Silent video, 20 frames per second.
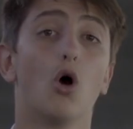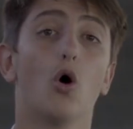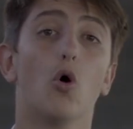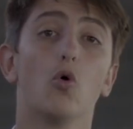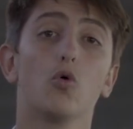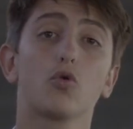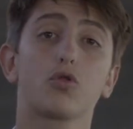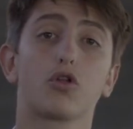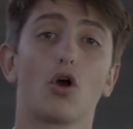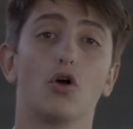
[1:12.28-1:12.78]

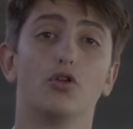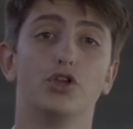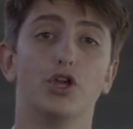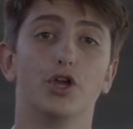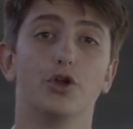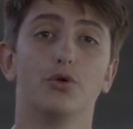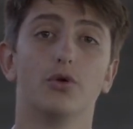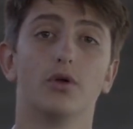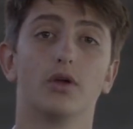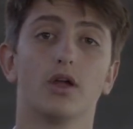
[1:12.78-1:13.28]
Also
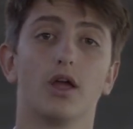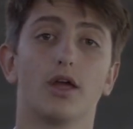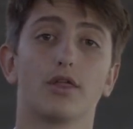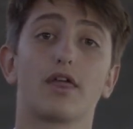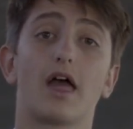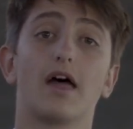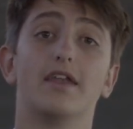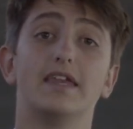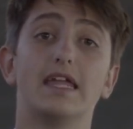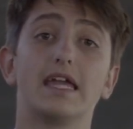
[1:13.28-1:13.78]
new is
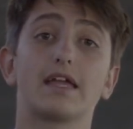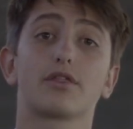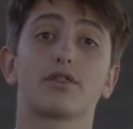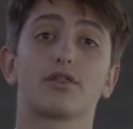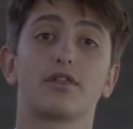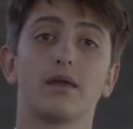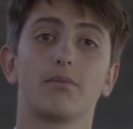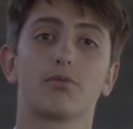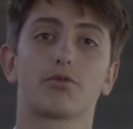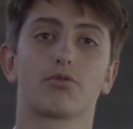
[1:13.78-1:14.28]
our Next
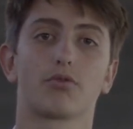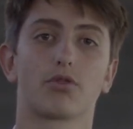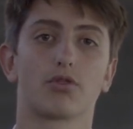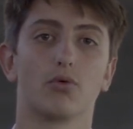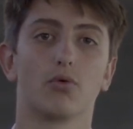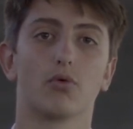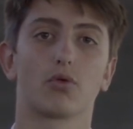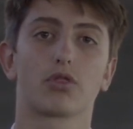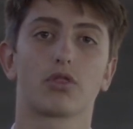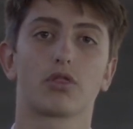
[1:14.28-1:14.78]
Steps
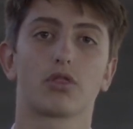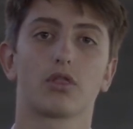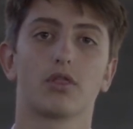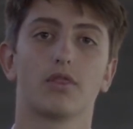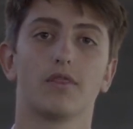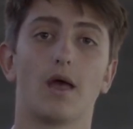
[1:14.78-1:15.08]
resource